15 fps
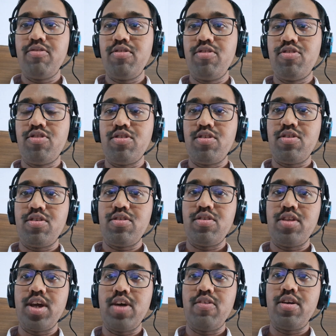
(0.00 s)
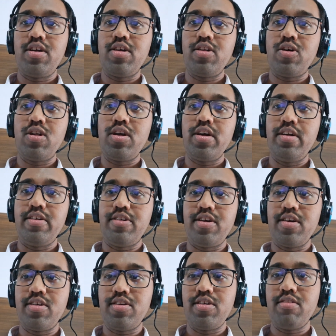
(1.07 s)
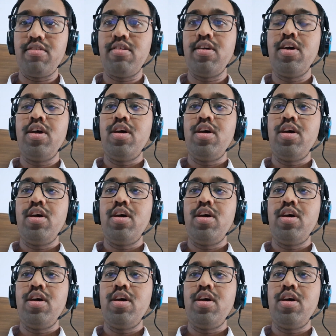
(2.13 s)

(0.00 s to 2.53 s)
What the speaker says: which they have written all the instructions,